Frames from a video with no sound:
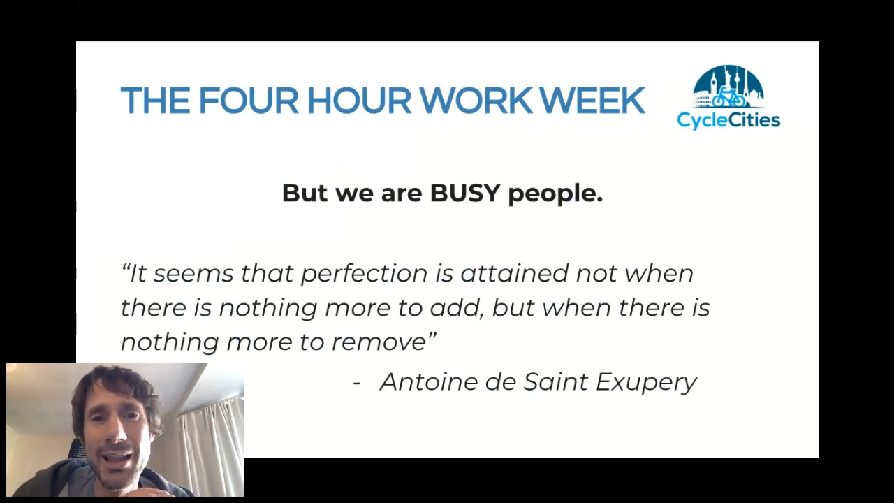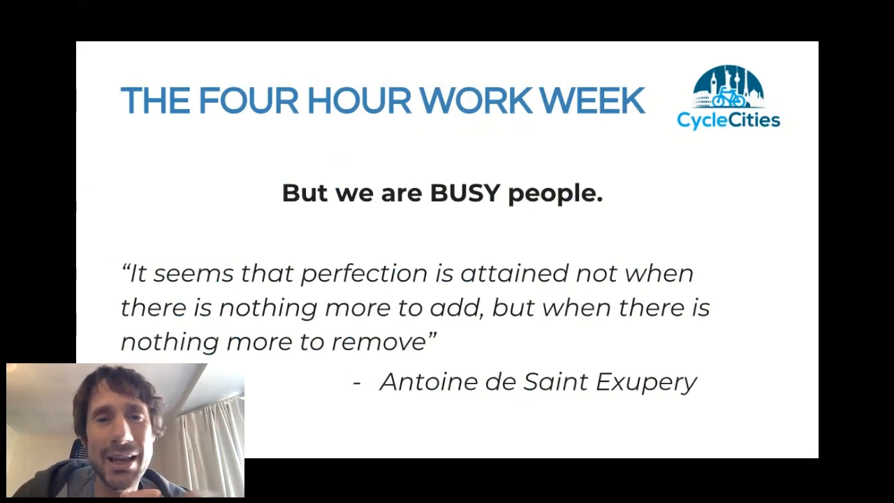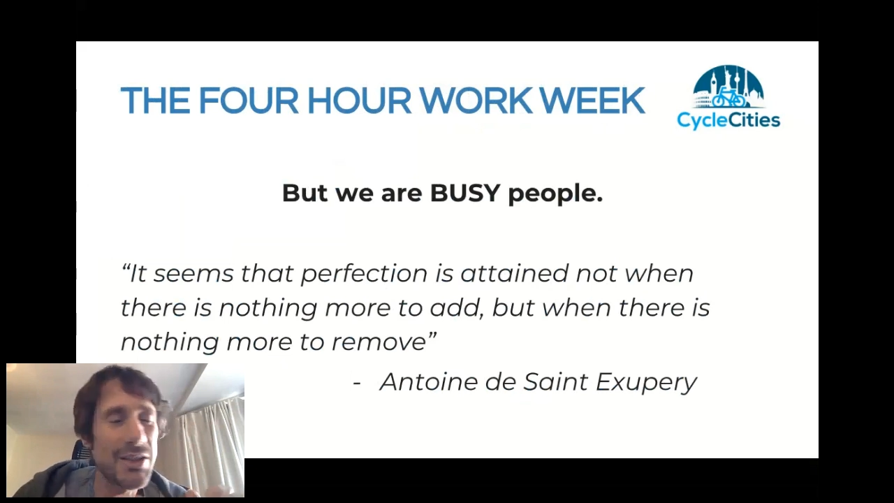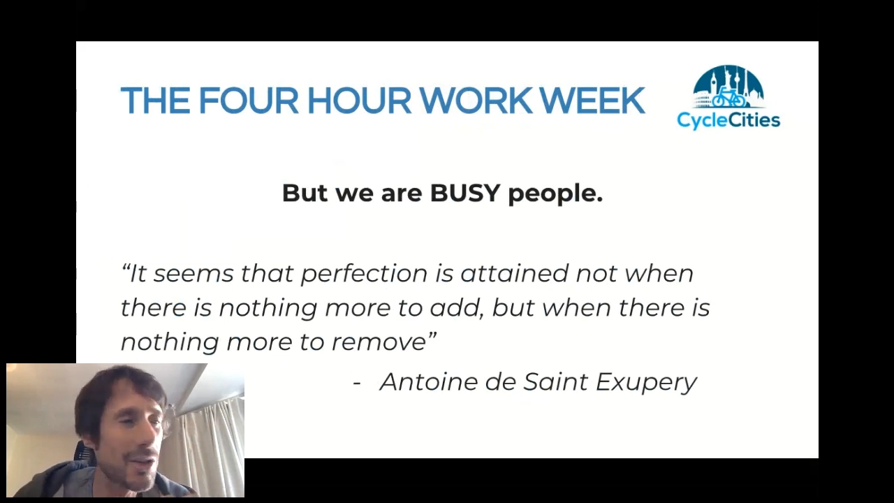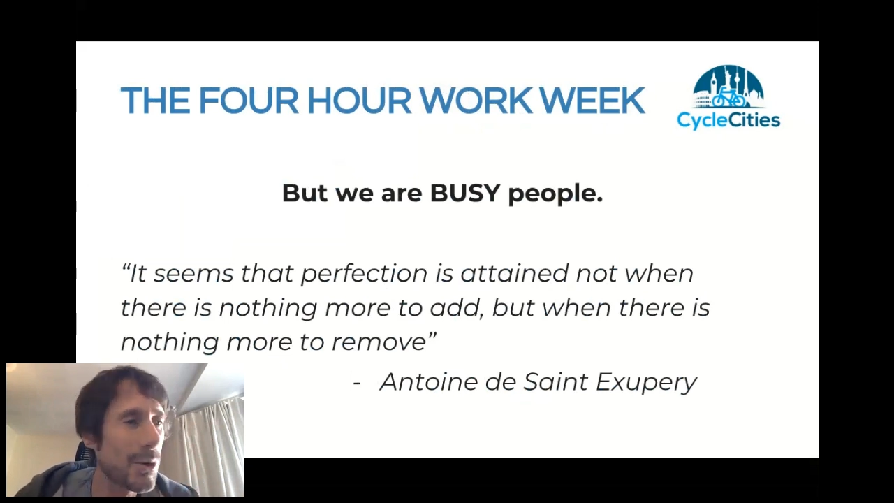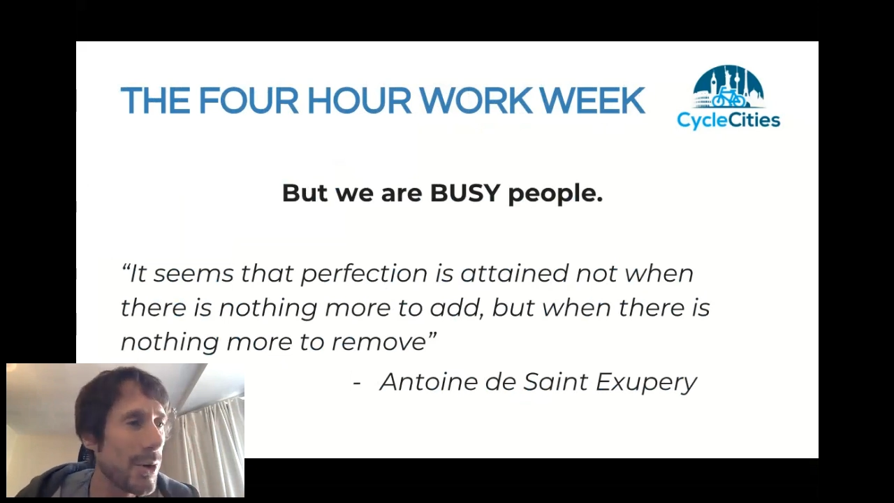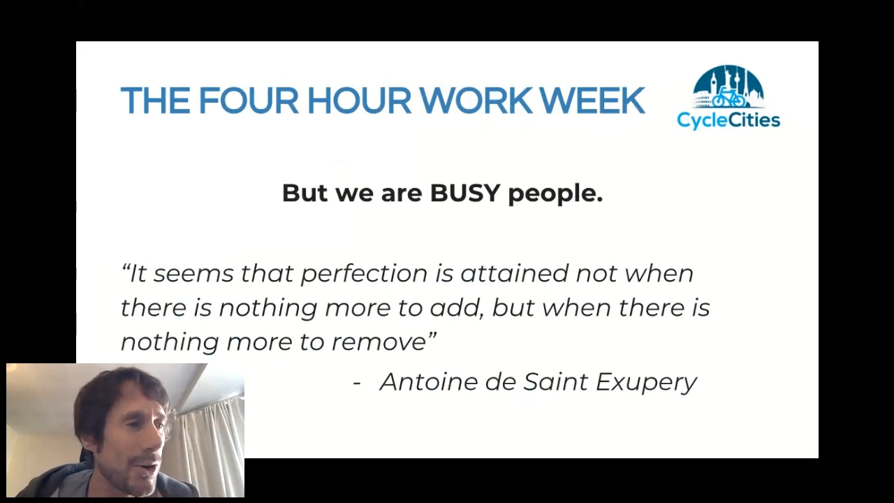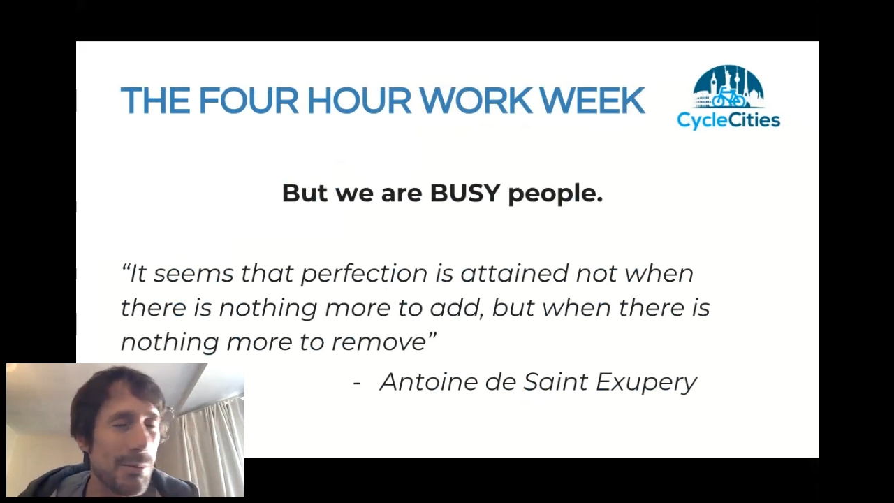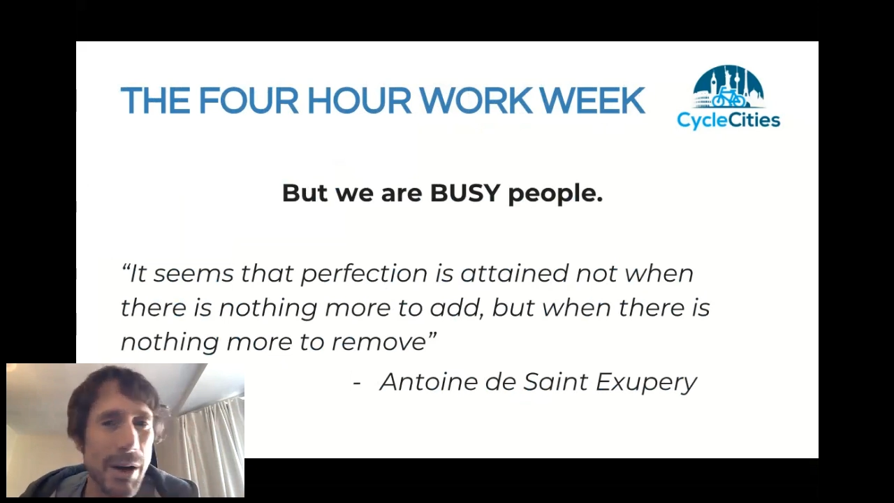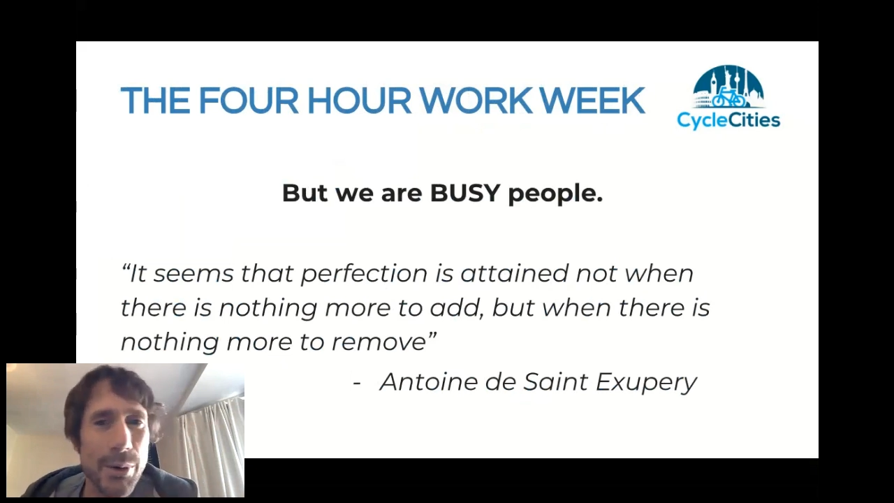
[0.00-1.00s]
That's a
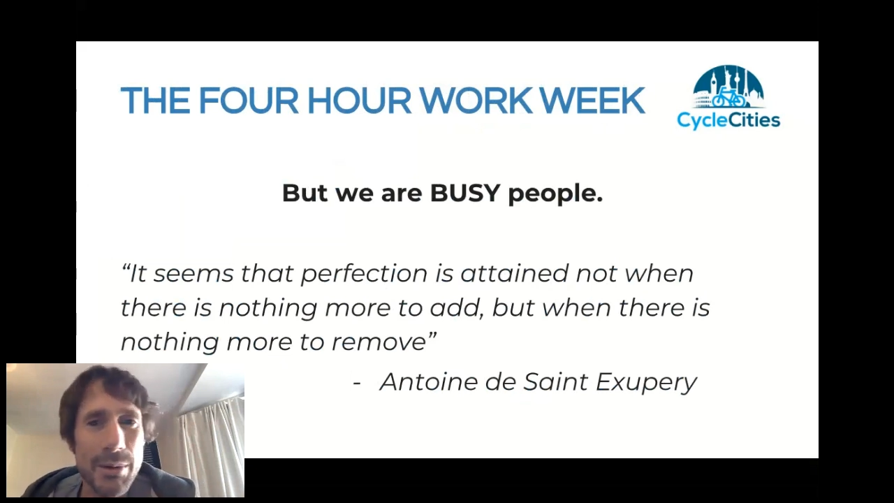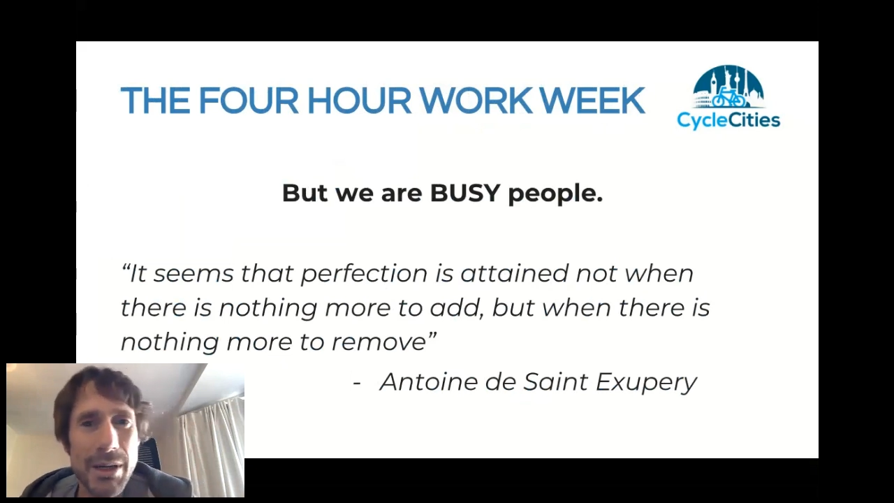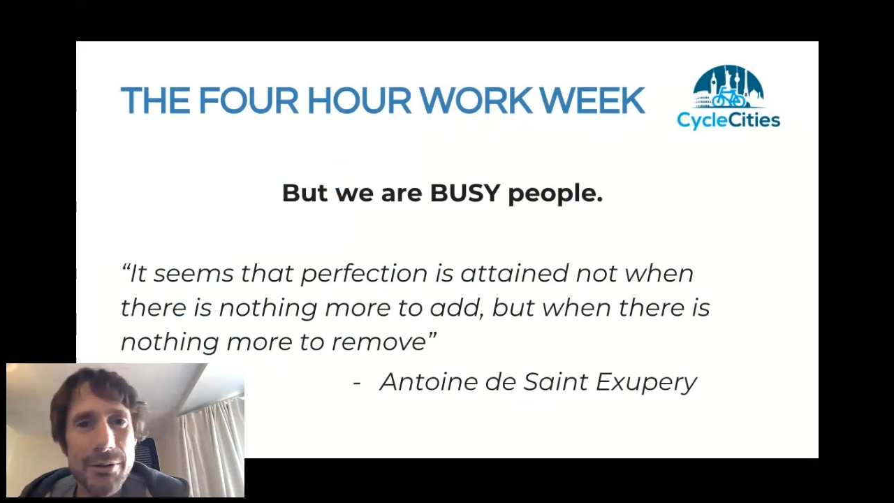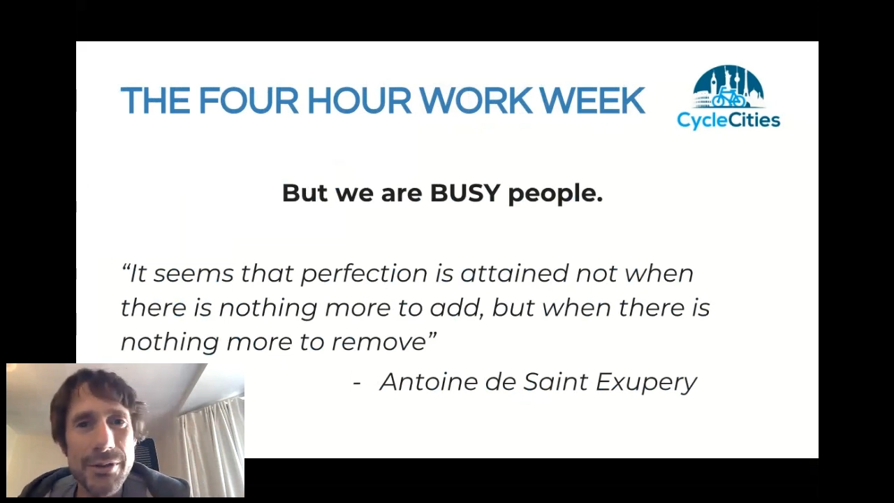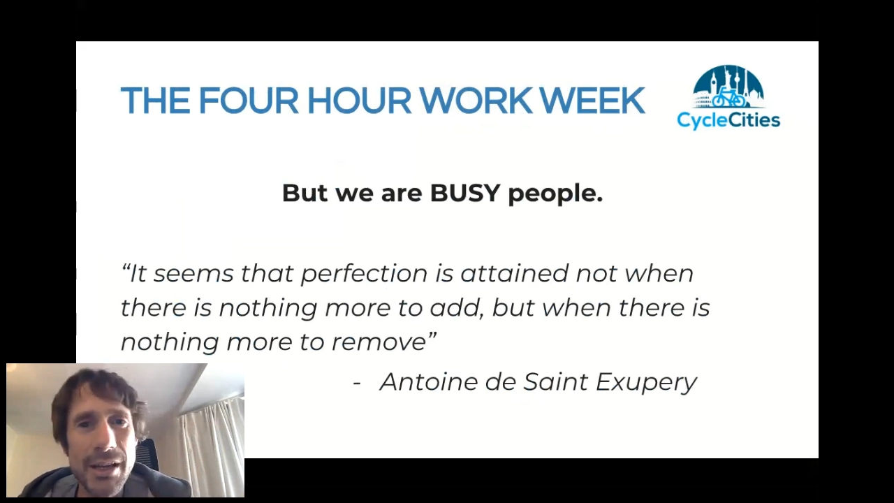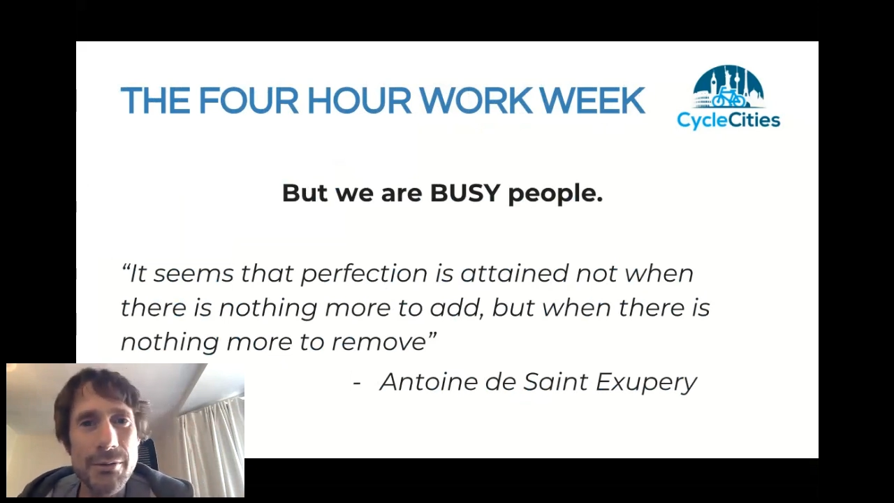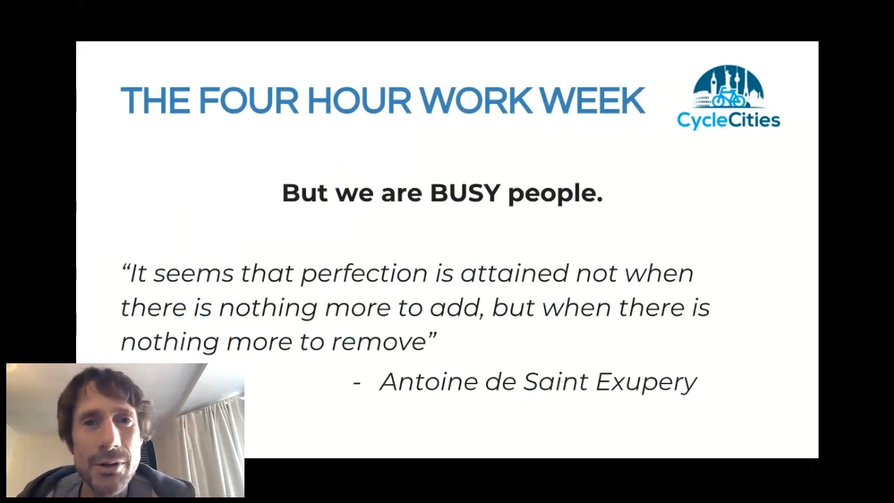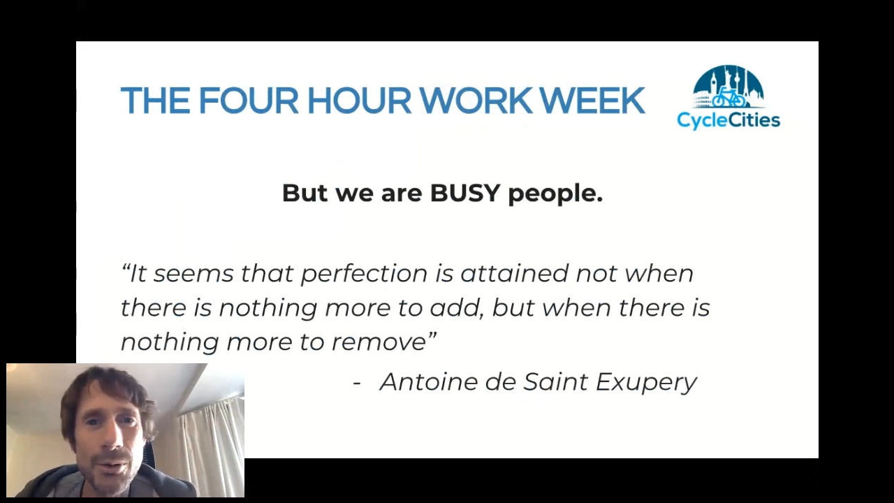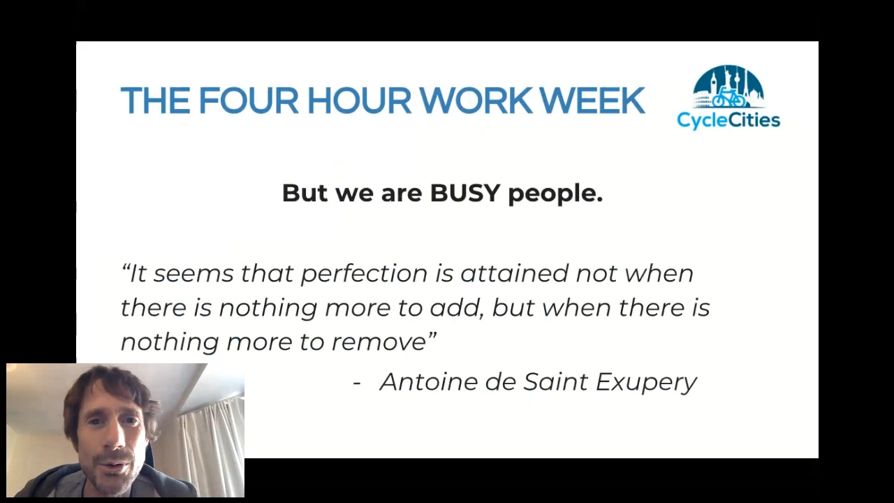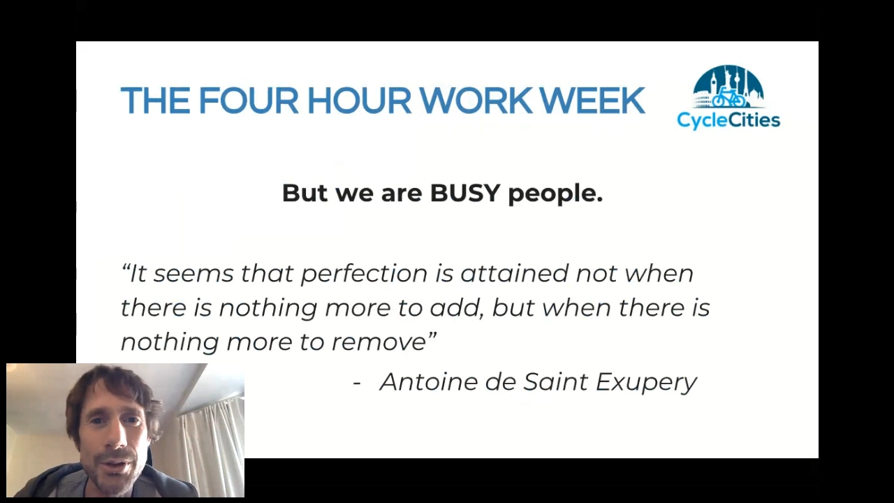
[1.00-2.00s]
quote by one of my
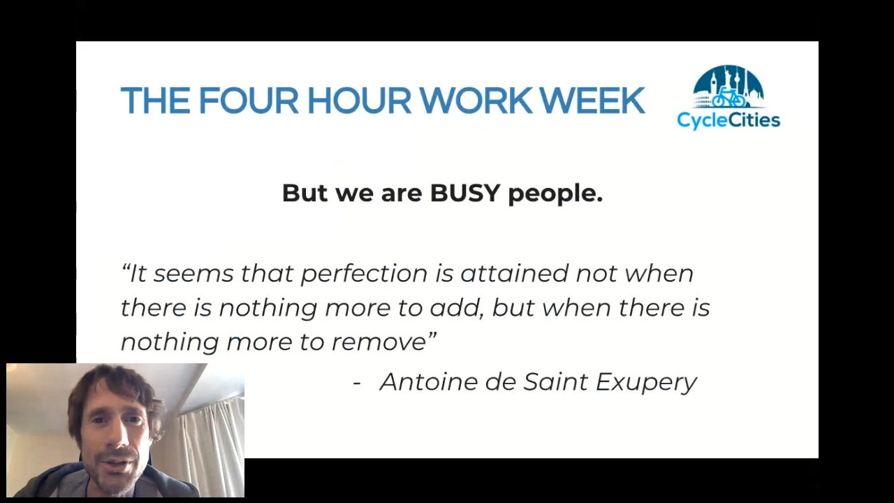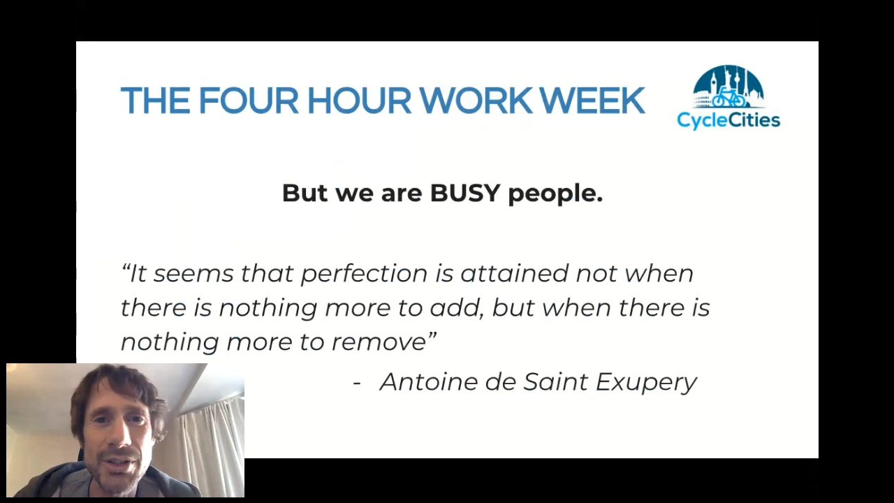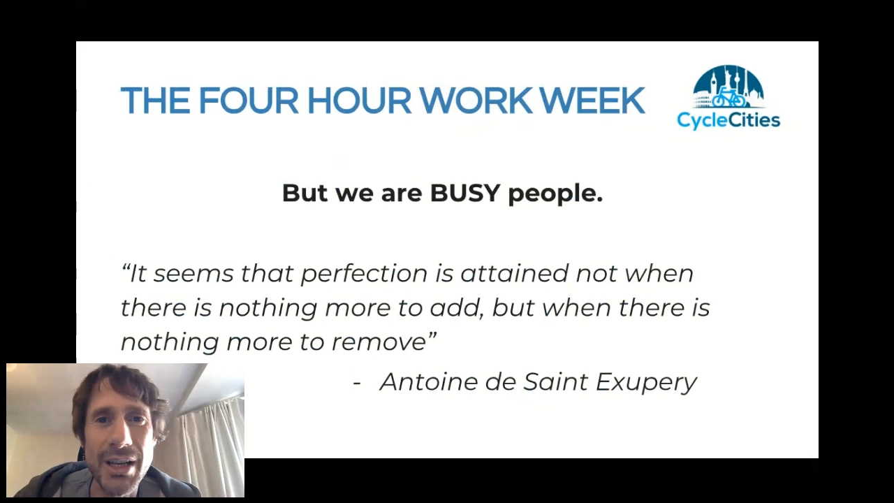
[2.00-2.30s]
favorite authors,